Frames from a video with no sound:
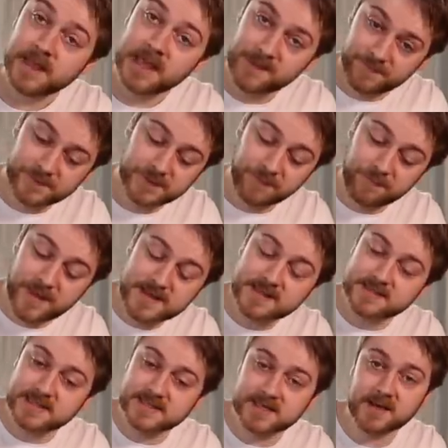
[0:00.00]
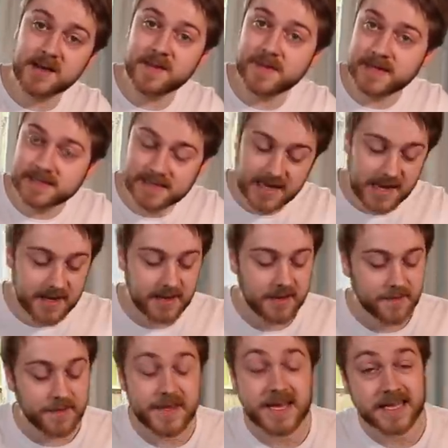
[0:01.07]
If defense is higher than attack,
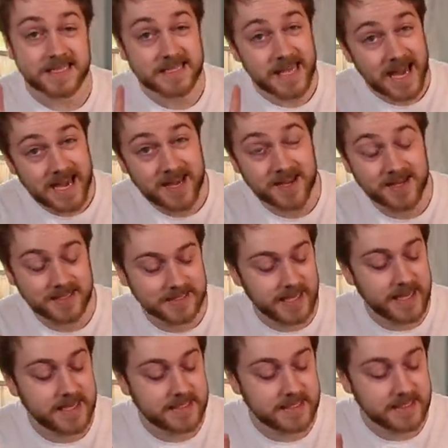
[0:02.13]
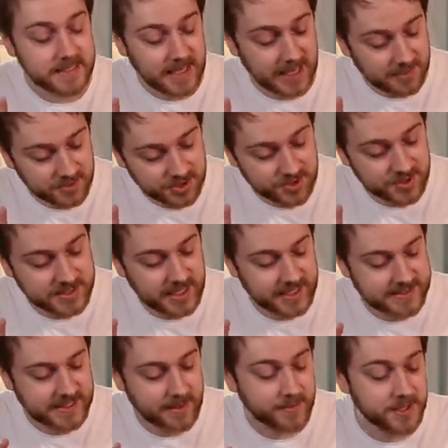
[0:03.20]
the attacker takes counterattack
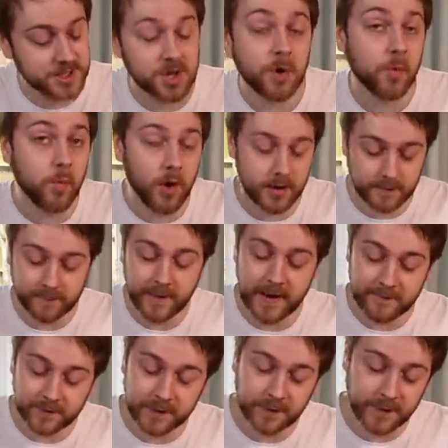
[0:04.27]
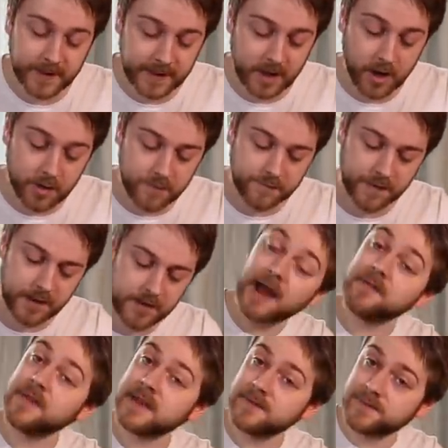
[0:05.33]
damage, one for everything over.
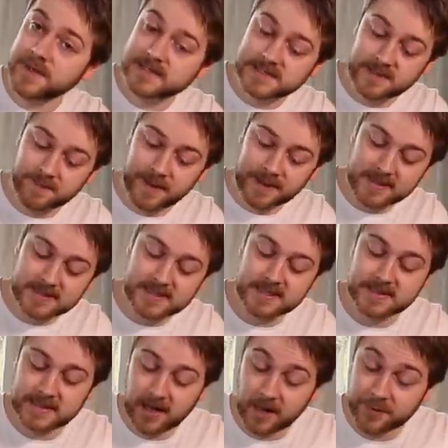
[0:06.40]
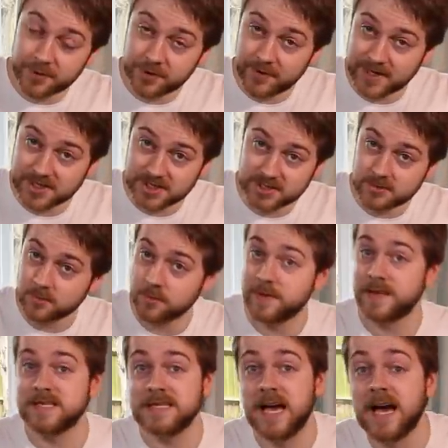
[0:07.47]
And then if there's an imbalance in the other direction, with
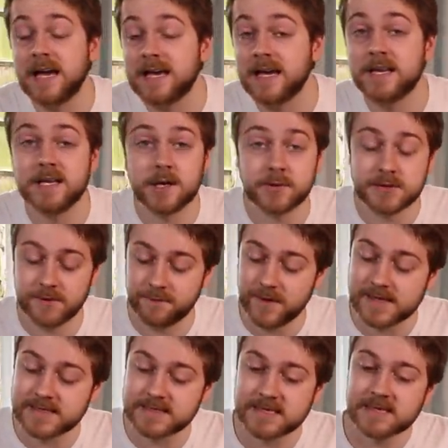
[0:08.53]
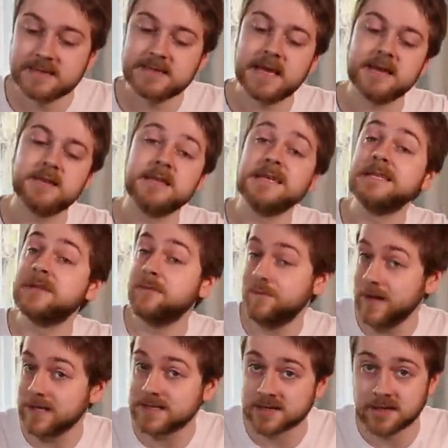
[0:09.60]
attack and no defense, then the
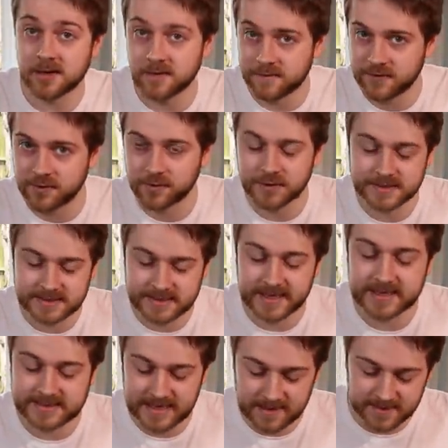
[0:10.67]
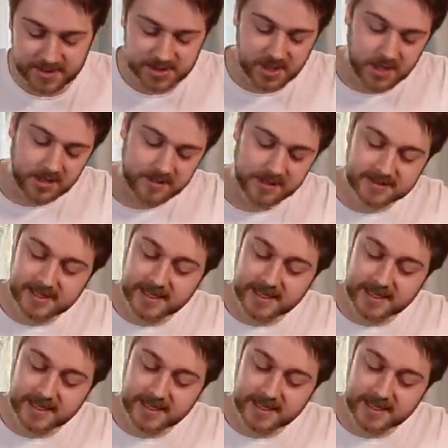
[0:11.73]
defender, of course, takes damage. They'll